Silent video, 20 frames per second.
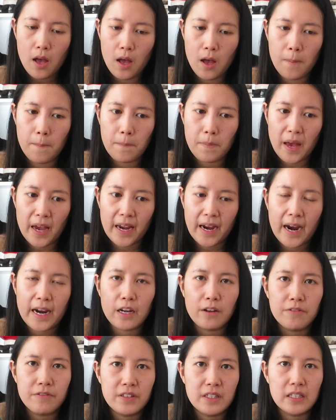um, I
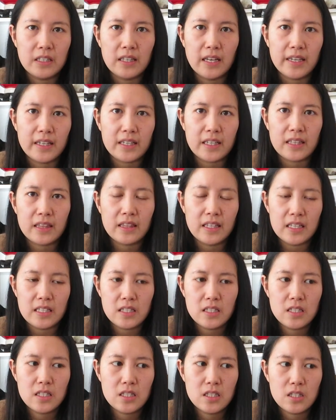kind of feel like
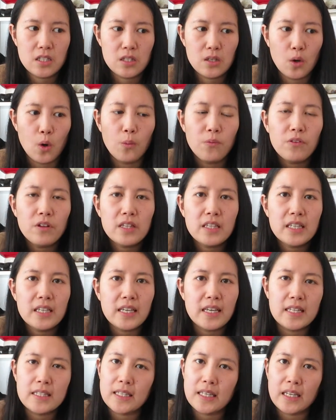this
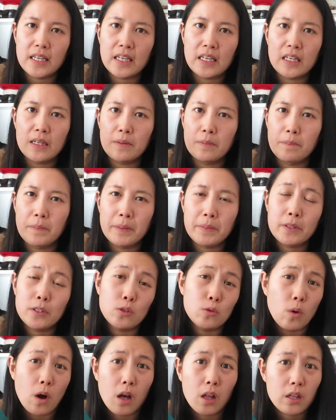hopefully is a maybe
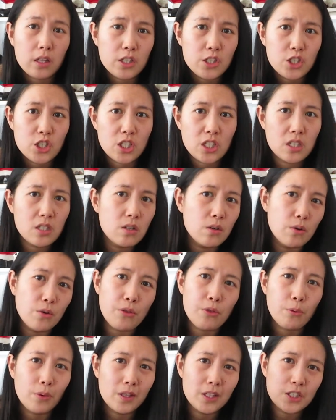duology or
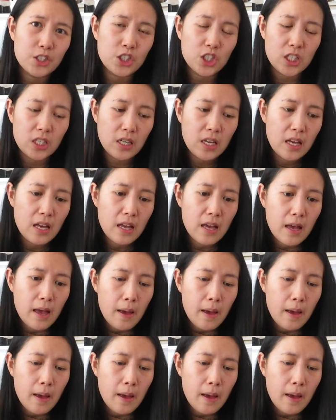trilogy